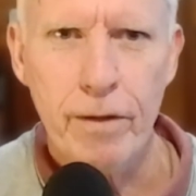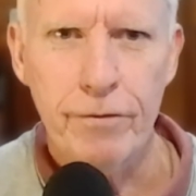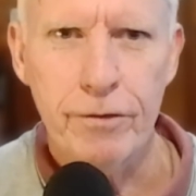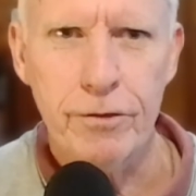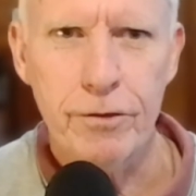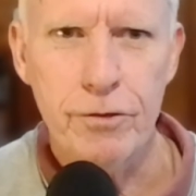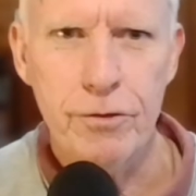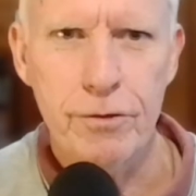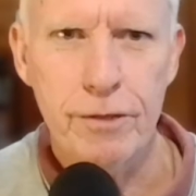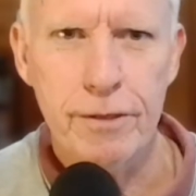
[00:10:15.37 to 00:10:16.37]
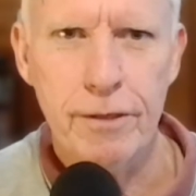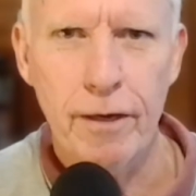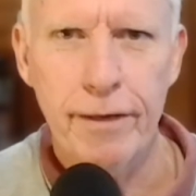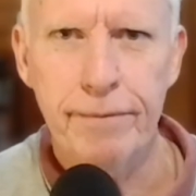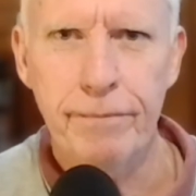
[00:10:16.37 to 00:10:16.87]
Just got to choose the
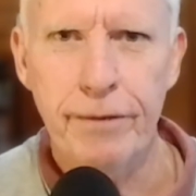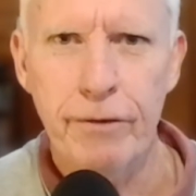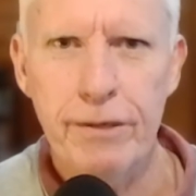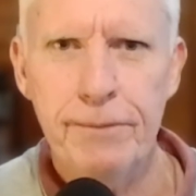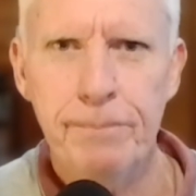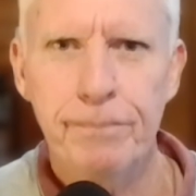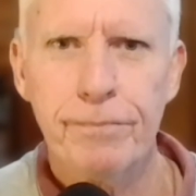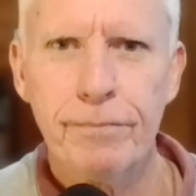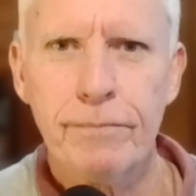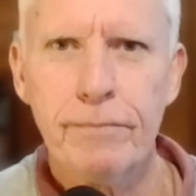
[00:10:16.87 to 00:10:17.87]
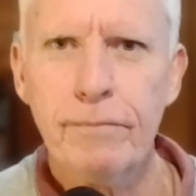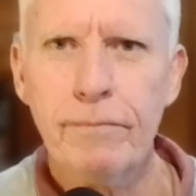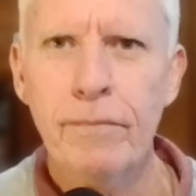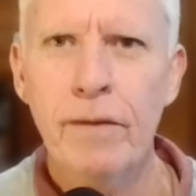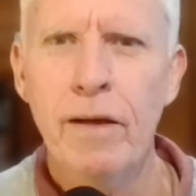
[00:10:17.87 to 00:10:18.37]
slide. There it is.
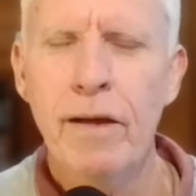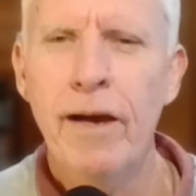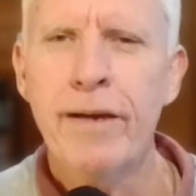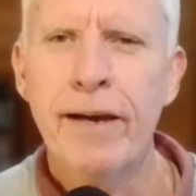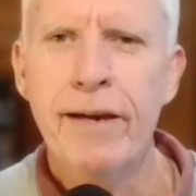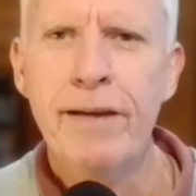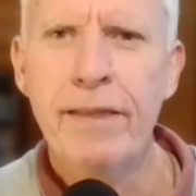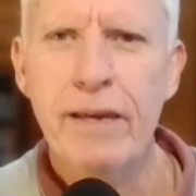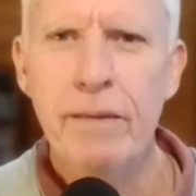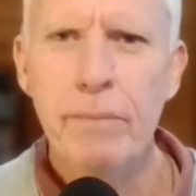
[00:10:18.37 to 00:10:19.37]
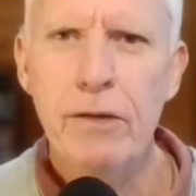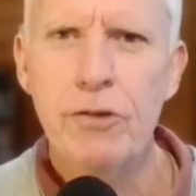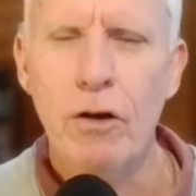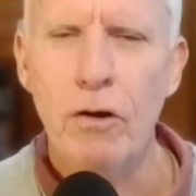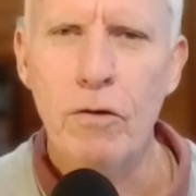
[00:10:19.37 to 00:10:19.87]
Okay, another image
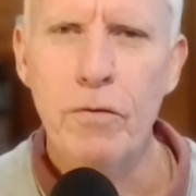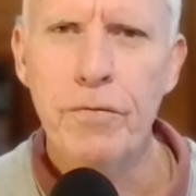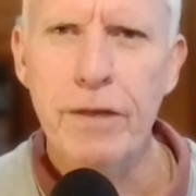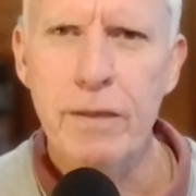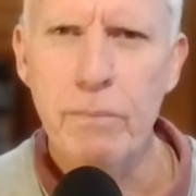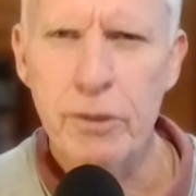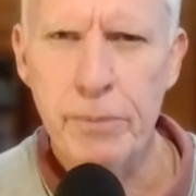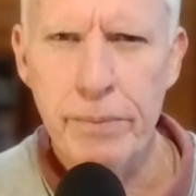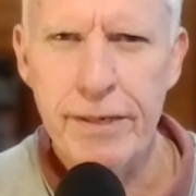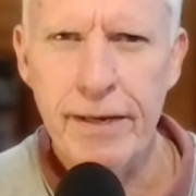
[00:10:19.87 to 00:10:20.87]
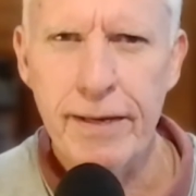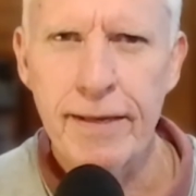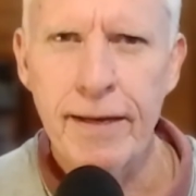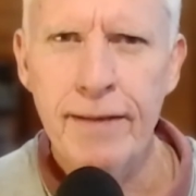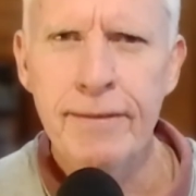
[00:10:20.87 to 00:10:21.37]
of the Brisbane Botanic
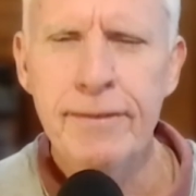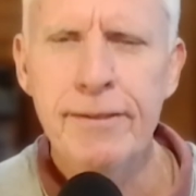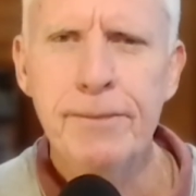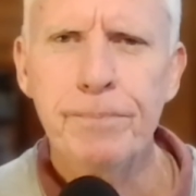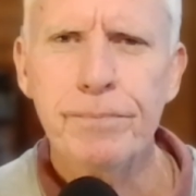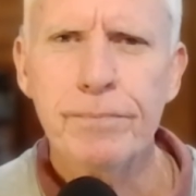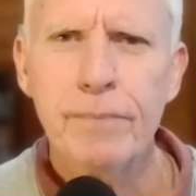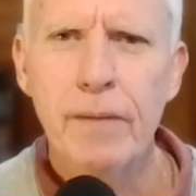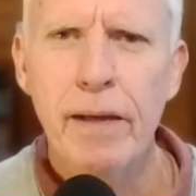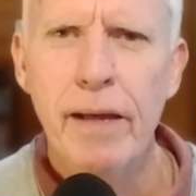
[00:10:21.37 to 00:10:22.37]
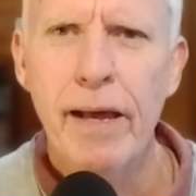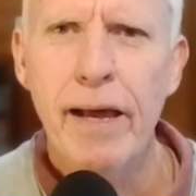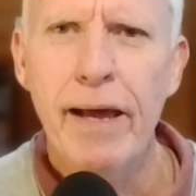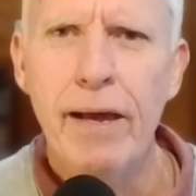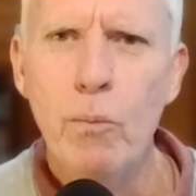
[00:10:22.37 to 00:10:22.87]
Gardens.
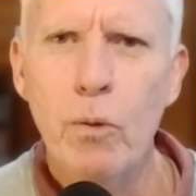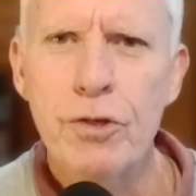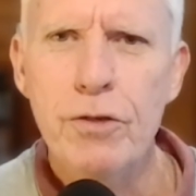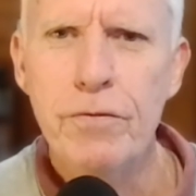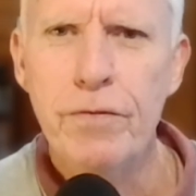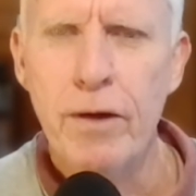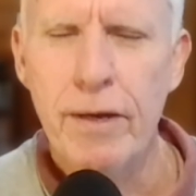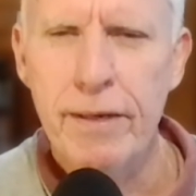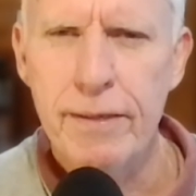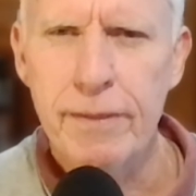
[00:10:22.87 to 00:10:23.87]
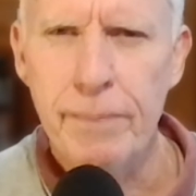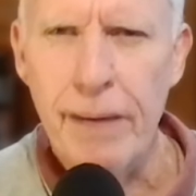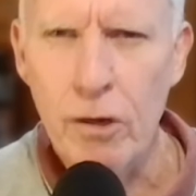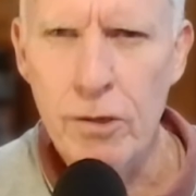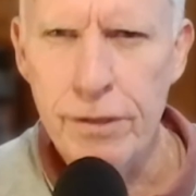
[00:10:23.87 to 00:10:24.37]
And what you find is some
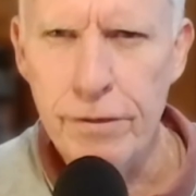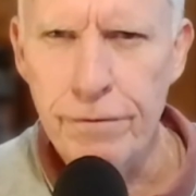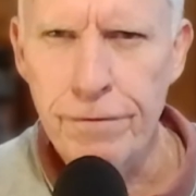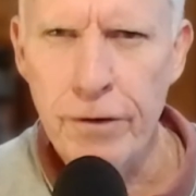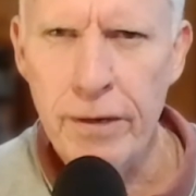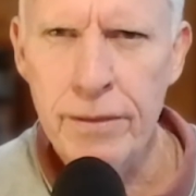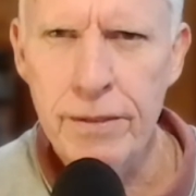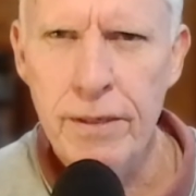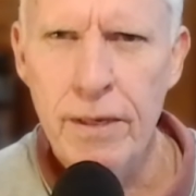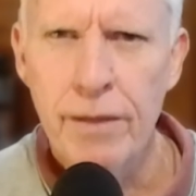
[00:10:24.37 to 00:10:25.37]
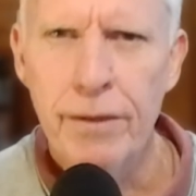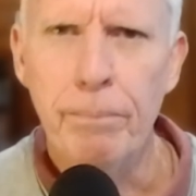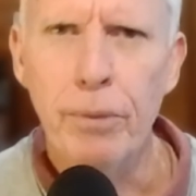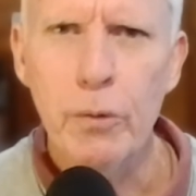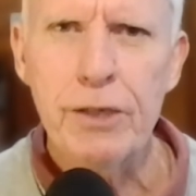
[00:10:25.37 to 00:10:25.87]
aloes in the front. The
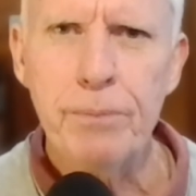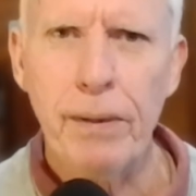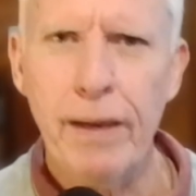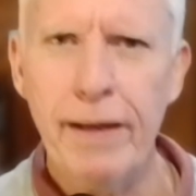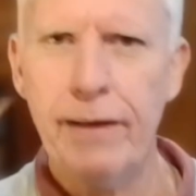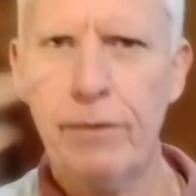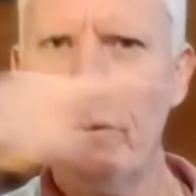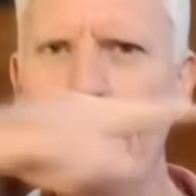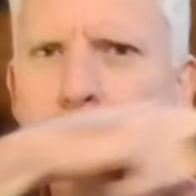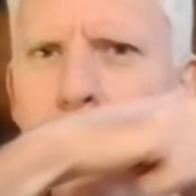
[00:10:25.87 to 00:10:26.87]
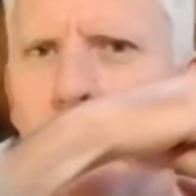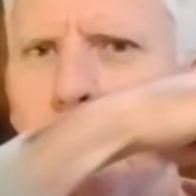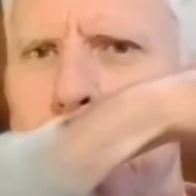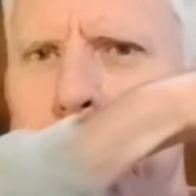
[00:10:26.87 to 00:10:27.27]
bluish plant roundabout